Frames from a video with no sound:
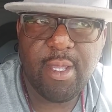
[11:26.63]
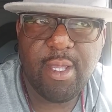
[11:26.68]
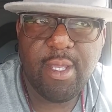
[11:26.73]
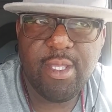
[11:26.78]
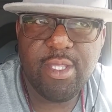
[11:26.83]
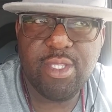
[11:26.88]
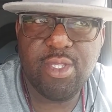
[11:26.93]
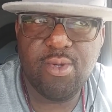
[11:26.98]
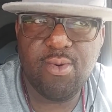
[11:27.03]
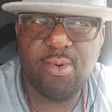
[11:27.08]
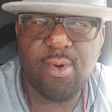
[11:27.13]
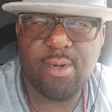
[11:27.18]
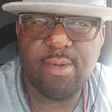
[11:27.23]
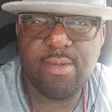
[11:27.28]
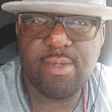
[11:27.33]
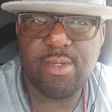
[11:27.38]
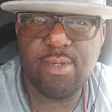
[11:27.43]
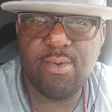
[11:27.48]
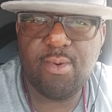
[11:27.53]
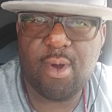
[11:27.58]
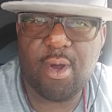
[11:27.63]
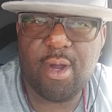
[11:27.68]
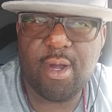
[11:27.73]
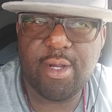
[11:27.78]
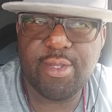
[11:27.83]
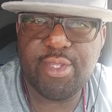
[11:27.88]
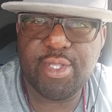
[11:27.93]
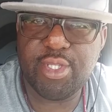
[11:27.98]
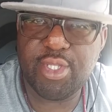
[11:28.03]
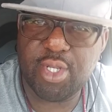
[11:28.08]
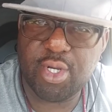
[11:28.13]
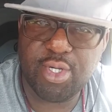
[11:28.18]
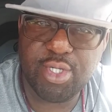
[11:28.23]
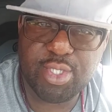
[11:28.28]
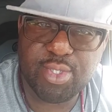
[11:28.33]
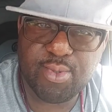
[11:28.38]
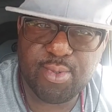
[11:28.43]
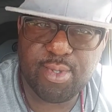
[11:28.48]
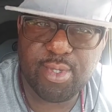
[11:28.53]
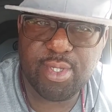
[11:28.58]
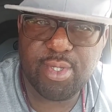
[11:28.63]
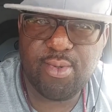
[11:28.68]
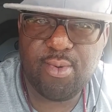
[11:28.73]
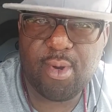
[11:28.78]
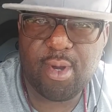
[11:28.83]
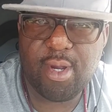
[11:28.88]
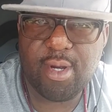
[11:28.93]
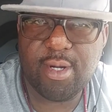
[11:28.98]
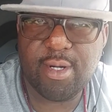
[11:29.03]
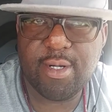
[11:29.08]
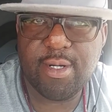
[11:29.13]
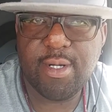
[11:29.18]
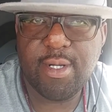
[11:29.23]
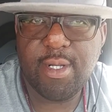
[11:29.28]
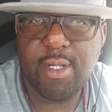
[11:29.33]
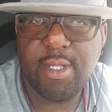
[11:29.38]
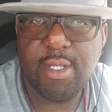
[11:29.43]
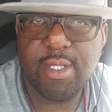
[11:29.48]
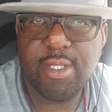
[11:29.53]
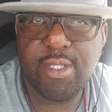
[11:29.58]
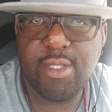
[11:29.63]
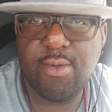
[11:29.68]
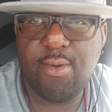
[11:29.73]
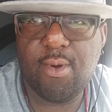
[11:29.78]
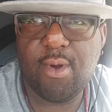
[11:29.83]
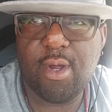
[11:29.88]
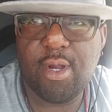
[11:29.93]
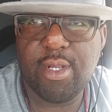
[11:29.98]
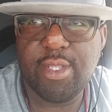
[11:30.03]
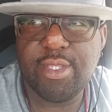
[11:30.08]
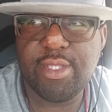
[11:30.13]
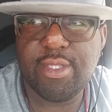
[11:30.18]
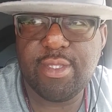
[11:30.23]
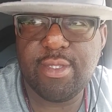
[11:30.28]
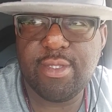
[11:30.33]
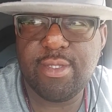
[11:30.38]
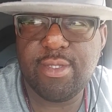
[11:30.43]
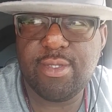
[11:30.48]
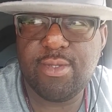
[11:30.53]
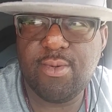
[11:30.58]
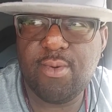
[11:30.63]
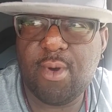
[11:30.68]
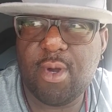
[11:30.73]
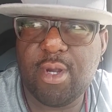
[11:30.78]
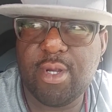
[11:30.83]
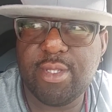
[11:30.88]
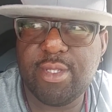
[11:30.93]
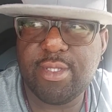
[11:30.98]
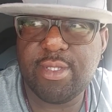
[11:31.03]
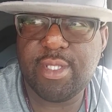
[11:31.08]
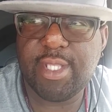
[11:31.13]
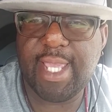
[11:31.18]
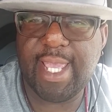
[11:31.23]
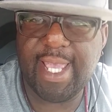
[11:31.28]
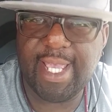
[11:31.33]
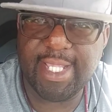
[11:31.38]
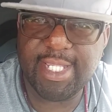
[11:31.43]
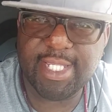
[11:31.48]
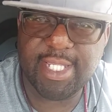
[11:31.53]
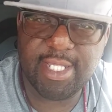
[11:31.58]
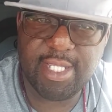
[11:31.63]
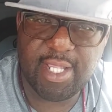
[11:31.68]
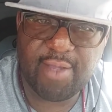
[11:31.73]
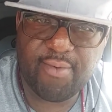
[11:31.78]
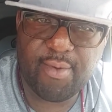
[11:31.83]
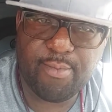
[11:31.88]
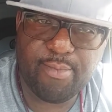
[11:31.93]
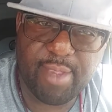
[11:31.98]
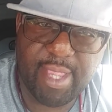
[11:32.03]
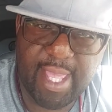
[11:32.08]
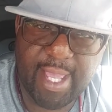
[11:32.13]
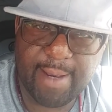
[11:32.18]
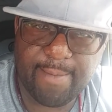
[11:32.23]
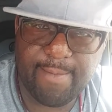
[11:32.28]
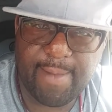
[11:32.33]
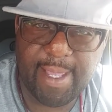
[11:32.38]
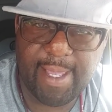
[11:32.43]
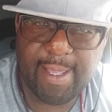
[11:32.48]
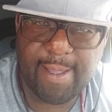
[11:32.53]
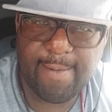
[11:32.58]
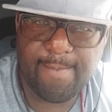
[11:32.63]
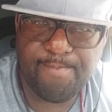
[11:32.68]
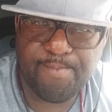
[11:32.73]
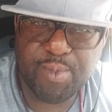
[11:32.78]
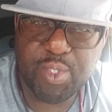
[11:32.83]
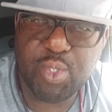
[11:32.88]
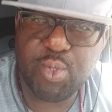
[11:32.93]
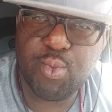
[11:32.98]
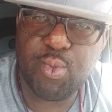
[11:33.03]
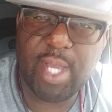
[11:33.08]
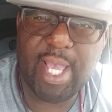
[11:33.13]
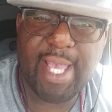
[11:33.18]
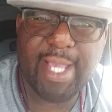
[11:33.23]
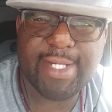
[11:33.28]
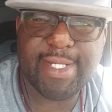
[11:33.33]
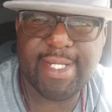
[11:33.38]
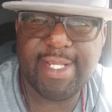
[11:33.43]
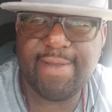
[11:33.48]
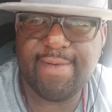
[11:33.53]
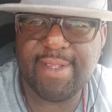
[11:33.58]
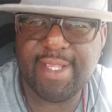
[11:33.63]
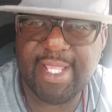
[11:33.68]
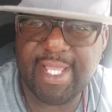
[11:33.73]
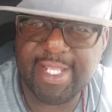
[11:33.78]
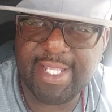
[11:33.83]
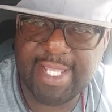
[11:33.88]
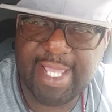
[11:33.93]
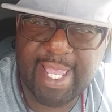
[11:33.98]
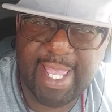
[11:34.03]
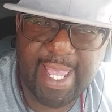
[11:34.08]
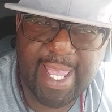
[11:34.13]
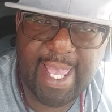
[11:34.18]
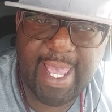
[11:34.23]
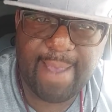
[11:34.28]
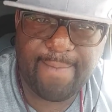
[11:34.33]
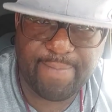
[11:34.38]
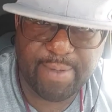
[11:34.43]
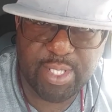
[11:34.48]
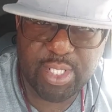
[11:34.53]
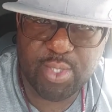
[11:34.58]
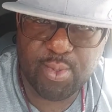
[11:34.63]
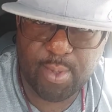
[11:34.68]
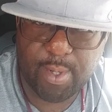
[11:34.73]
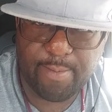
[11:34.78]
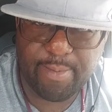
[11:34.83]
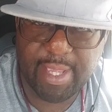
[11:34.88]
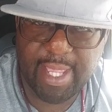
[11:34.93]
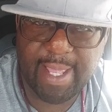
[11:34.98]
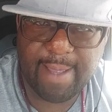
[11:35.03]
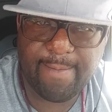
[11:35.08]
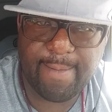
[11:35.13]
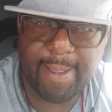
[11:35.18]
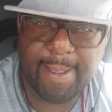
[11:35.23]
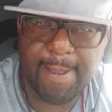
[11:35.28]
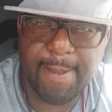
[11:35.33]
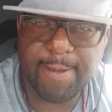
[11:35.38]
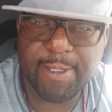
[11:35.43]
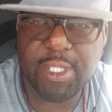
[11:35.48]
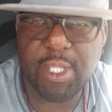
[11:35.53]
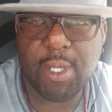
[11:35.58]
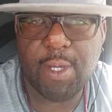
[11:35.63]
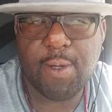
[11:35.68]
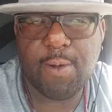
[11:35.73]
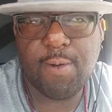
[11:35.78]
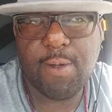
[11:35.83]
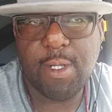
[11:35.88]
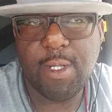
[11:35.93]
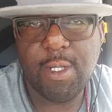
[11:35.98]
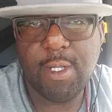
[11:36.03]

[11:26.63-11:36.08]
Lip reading: you are the nurturer. You are you are the essence of a black man to actually even let that happen to a black man. So